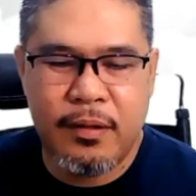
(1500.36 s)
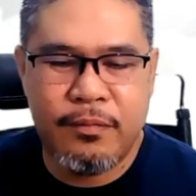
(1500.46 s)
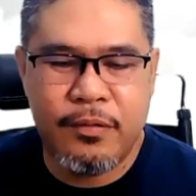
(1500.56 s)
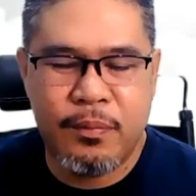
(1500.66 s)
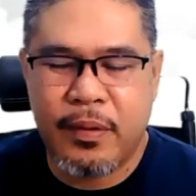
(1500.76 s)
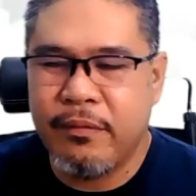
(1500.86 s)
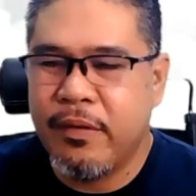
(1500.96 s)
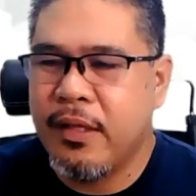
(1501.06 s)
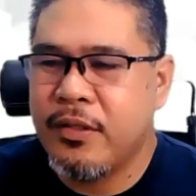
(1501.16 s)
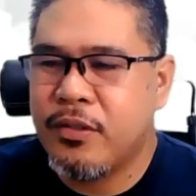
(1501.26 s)
wonderful
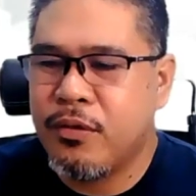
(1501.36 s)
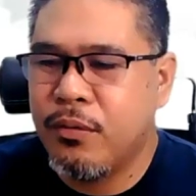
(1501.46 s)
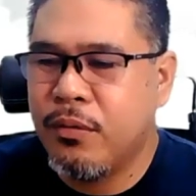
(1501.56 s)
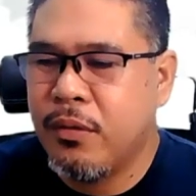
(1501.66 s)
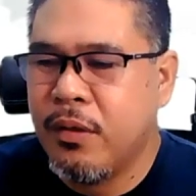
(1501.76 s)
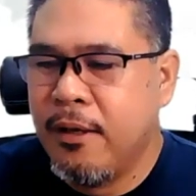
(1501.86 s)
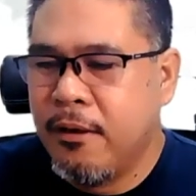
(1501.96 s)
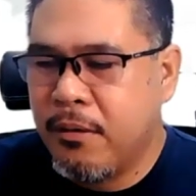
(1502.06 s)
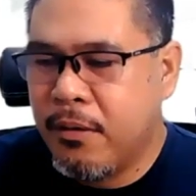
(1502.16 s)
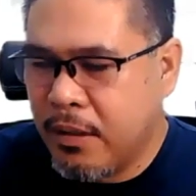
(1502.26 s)
privilege to
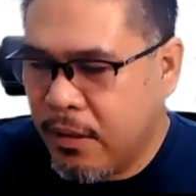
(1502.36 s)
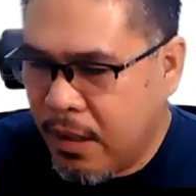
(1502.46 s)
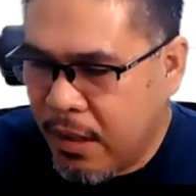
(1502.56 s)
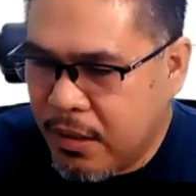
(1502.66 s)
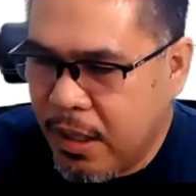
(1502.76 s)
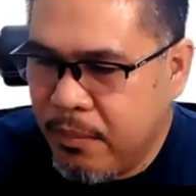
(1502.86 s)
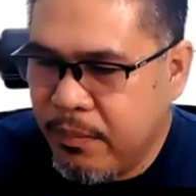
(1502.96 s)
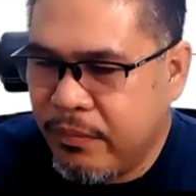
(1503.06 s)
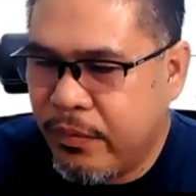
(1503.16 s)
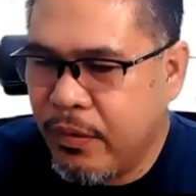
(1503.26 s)

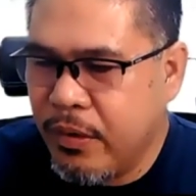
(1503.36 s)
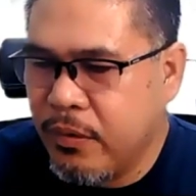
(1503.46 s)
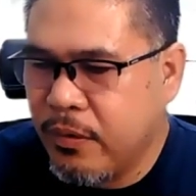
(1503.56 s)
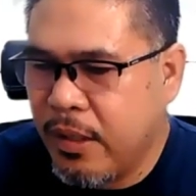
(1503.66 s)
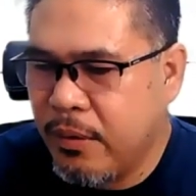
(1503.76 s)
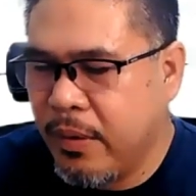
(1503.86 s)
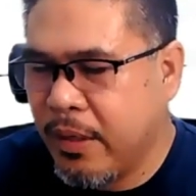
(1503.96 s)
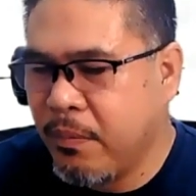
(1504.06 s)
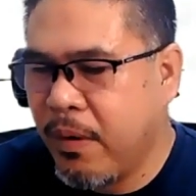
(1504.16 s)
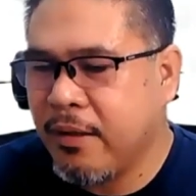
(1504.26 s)
come before you and
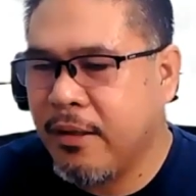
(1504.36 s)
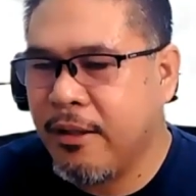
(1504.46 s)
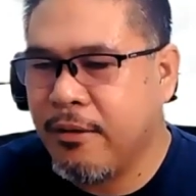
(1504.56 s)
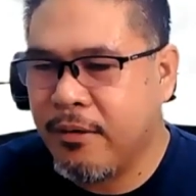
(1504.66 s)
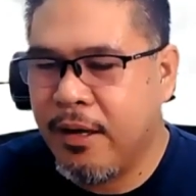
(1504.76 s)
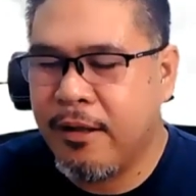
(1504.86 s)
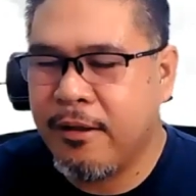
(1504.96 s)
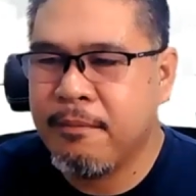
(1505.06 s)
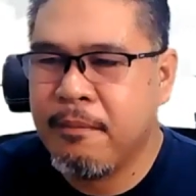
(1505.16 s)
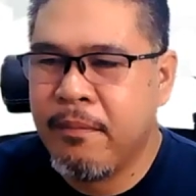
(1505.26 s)
be reminded, oh God,